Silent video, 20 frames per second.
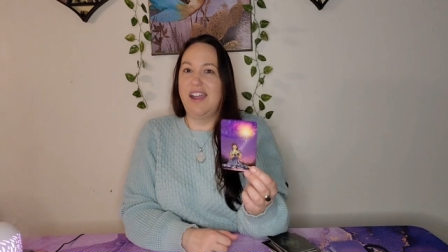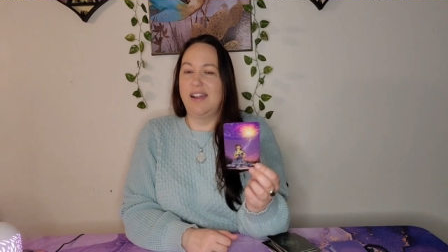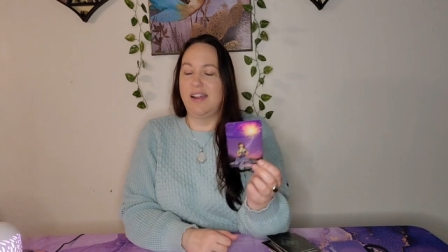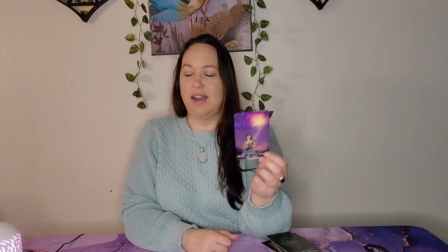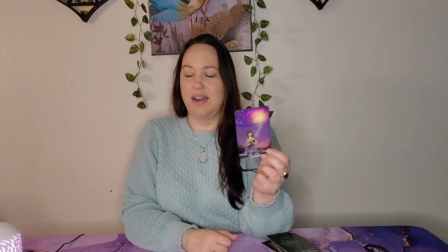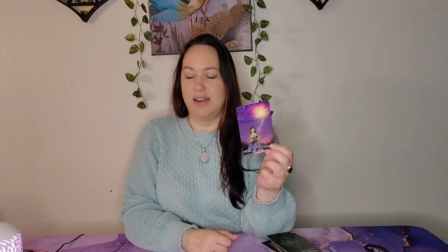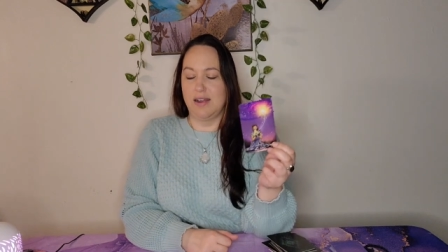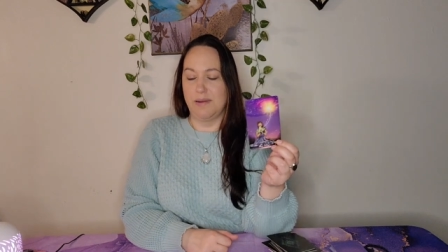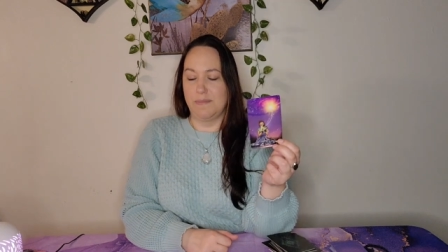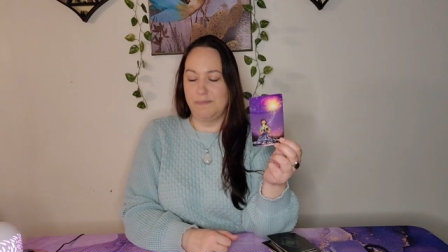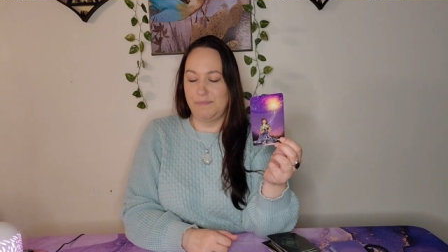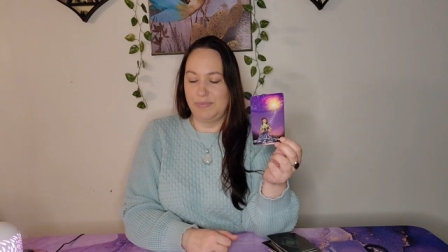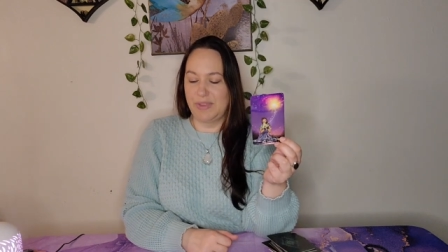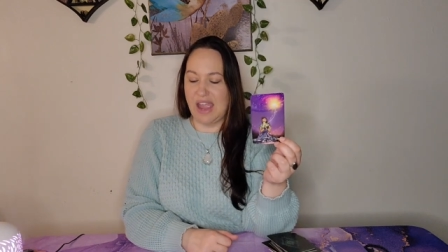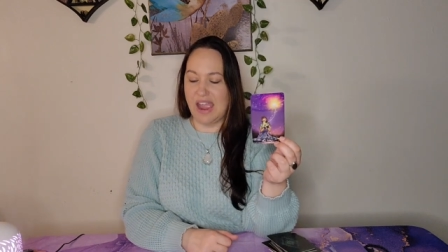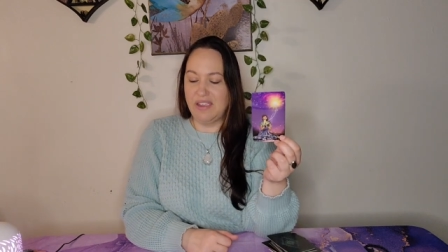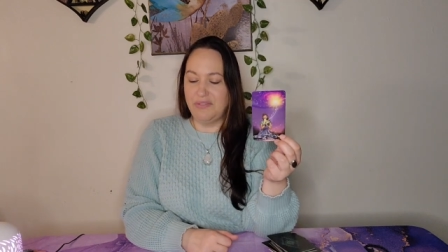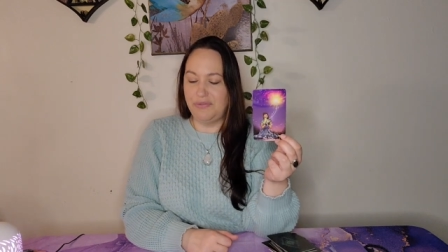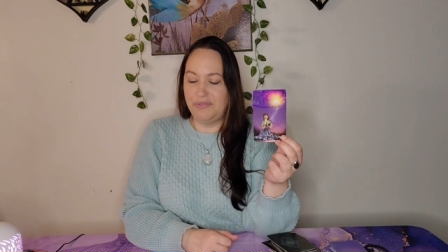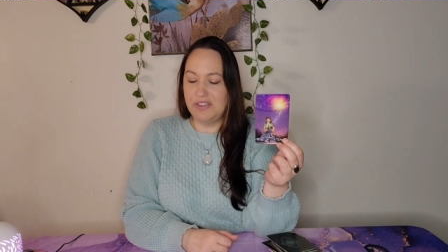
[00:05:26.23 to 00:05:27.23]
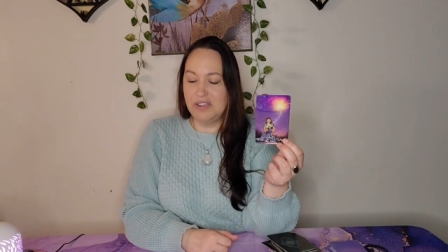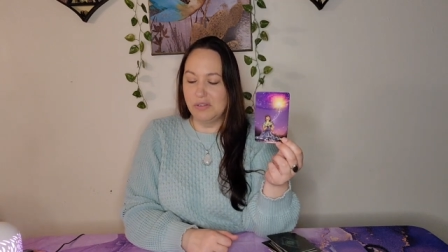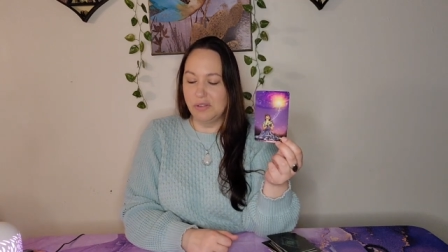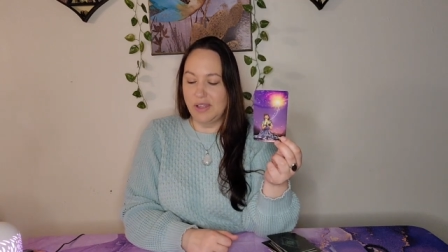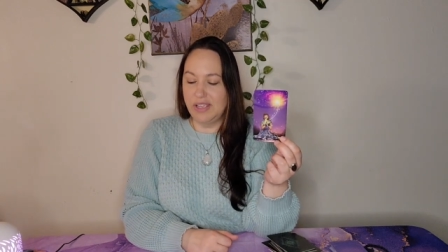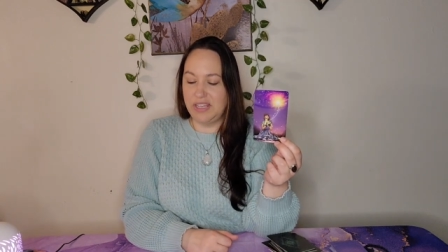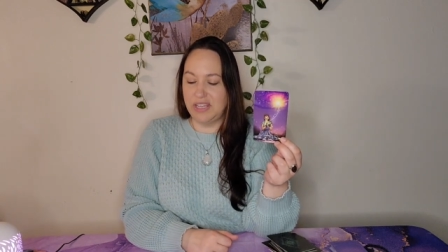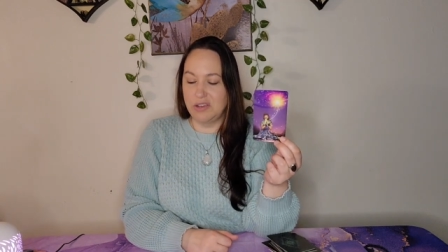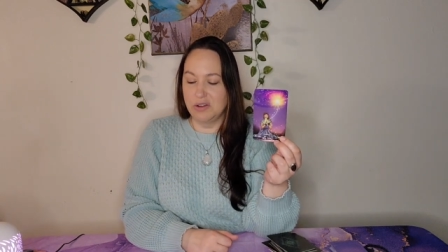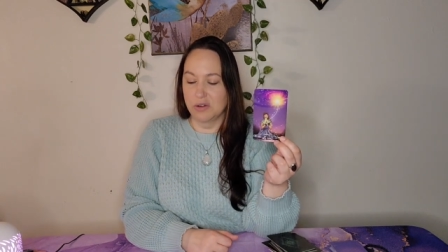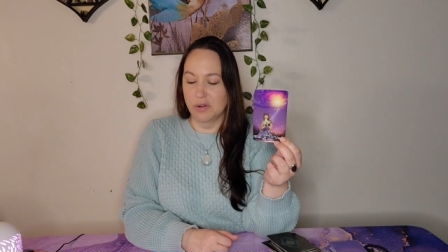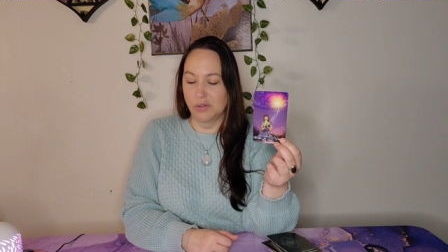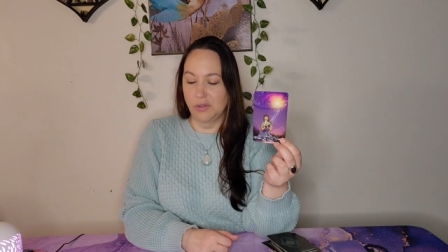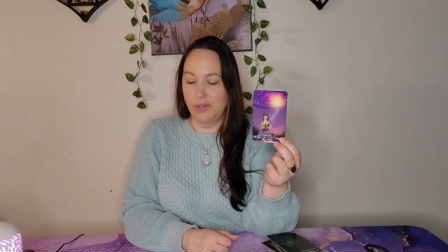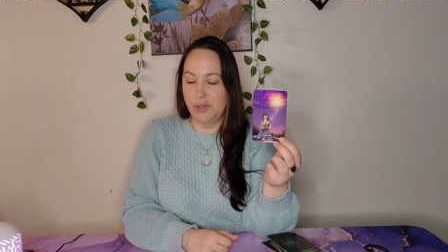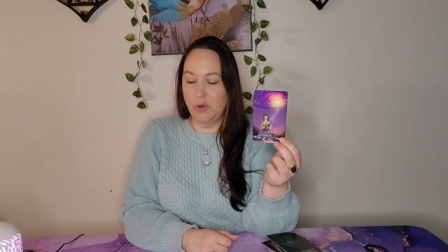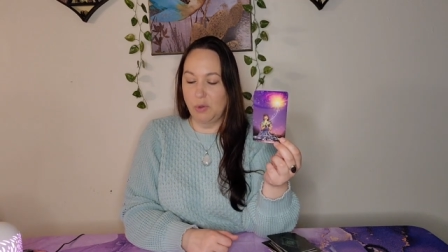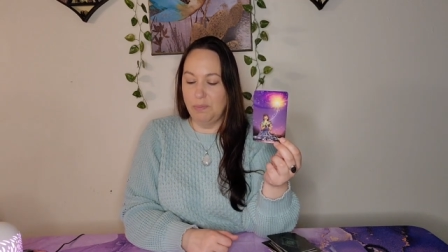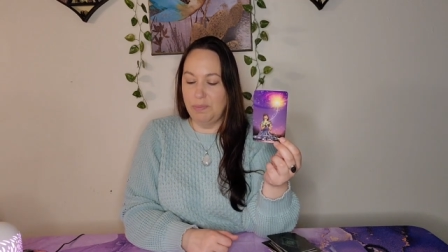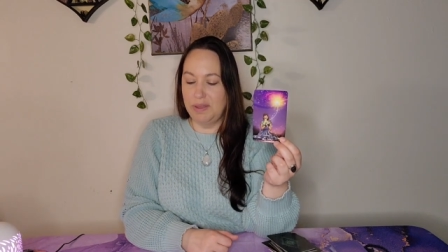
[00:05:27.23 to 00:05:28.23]
um, I feel like you're a
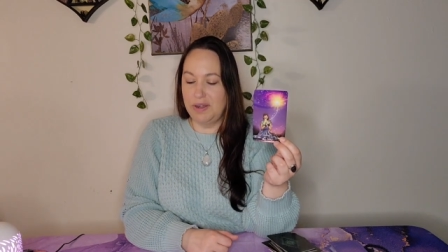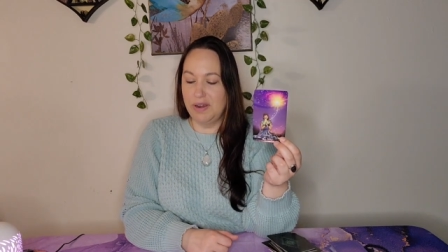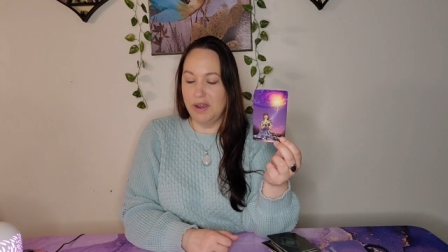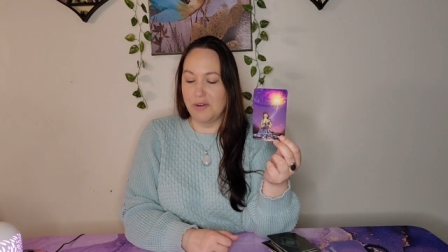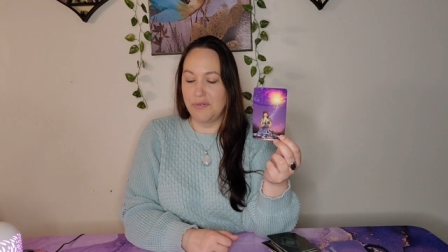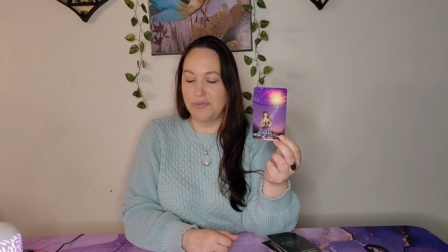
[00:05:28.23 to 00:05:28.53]
little bit